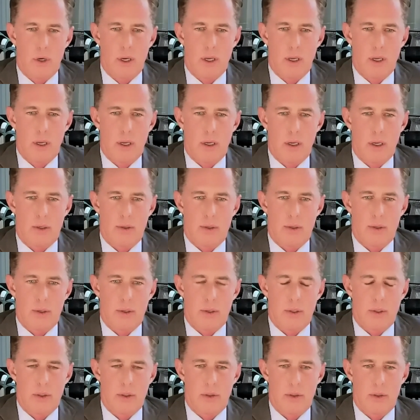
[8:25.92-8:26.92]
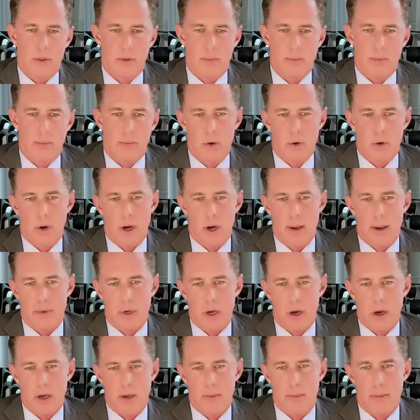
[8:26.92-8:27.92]
and this program
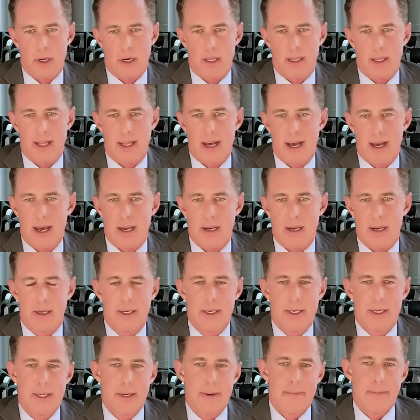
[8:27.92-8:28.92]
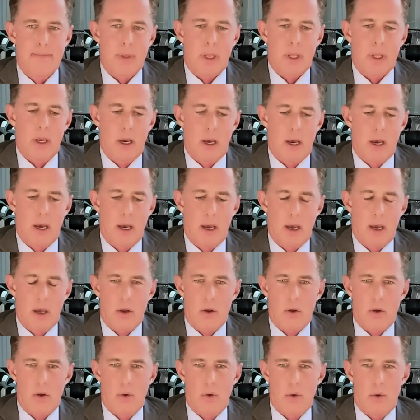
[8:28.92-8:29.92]
talk about a lot, uh,
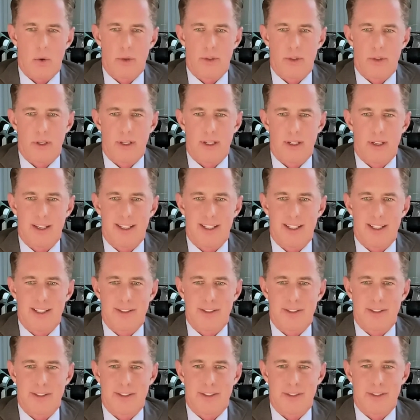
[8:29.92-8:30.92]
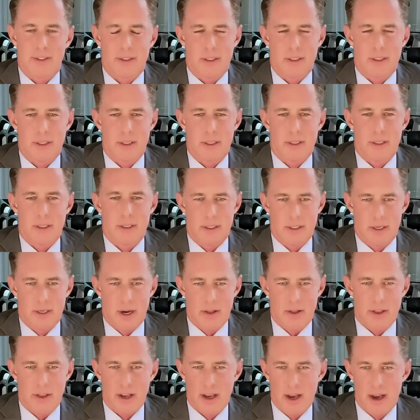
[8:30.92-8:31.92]
gold is
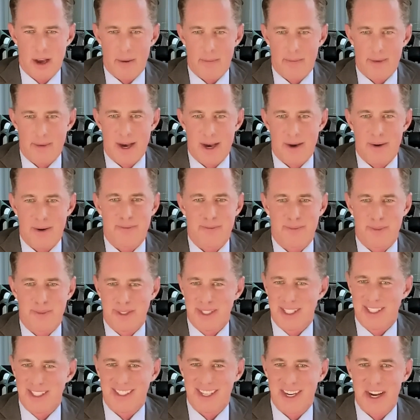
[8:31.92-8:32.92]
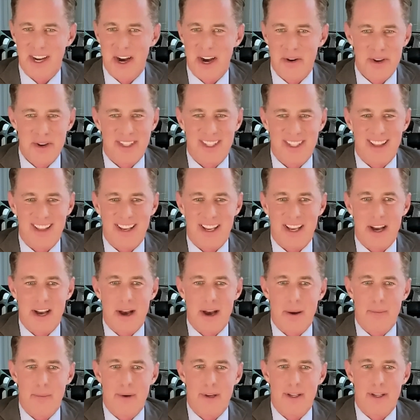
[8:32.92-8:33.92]
on the come. Now, is it always on the
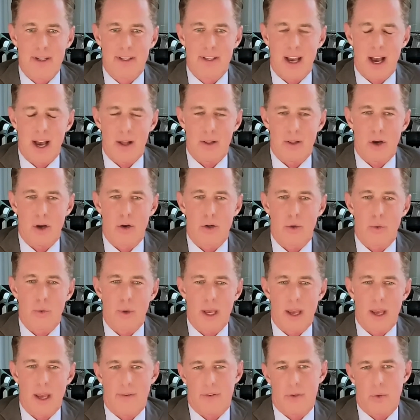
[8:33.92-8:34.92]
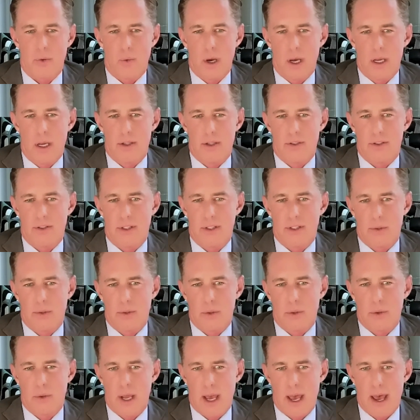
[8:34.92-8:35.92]
come? How long do we have to wait to see what's
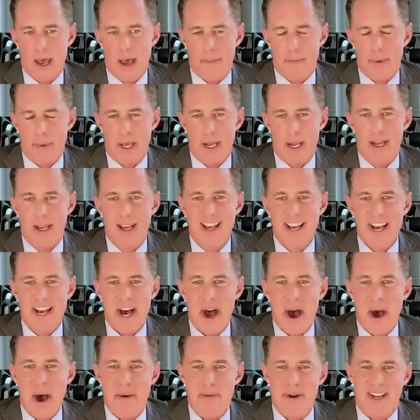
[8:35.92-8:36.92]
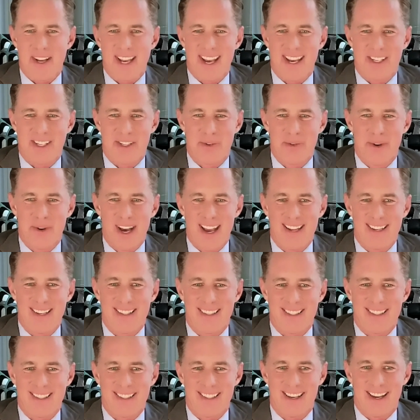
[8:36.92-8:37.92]
going to happen? I'm okay to
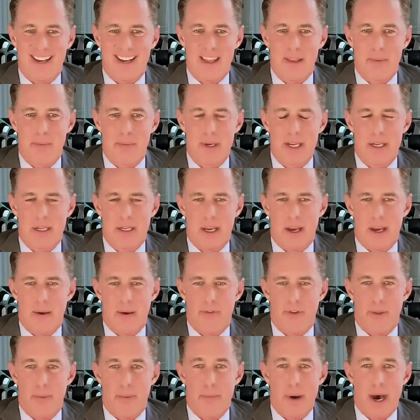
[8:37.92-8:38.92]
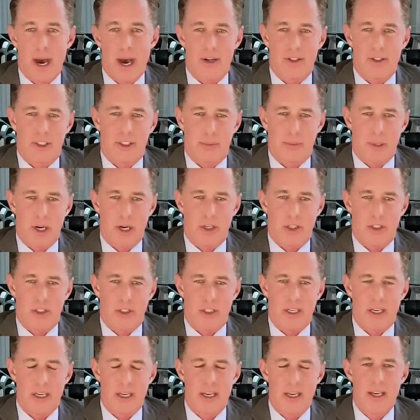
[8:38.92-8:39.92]
wait. Uh, in the meantime, for the miners
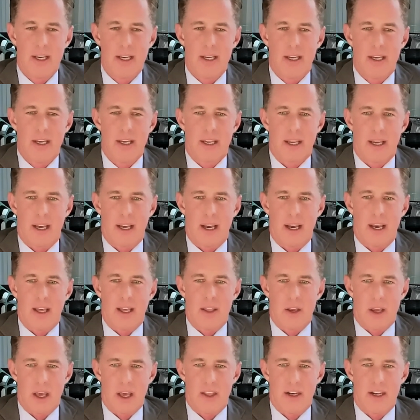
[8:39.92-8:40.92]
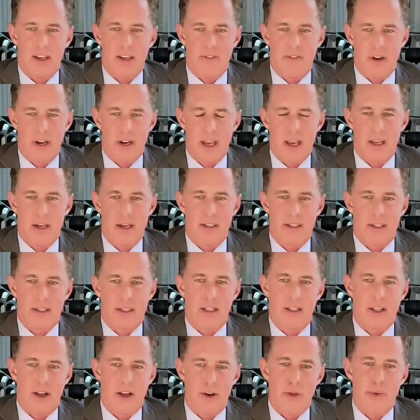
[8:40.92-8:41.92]
especially, uh, you get the dividend
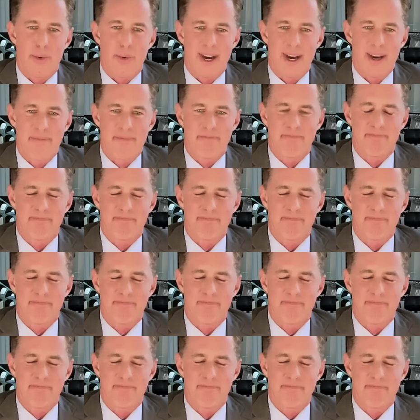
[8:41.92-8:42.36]
along the way.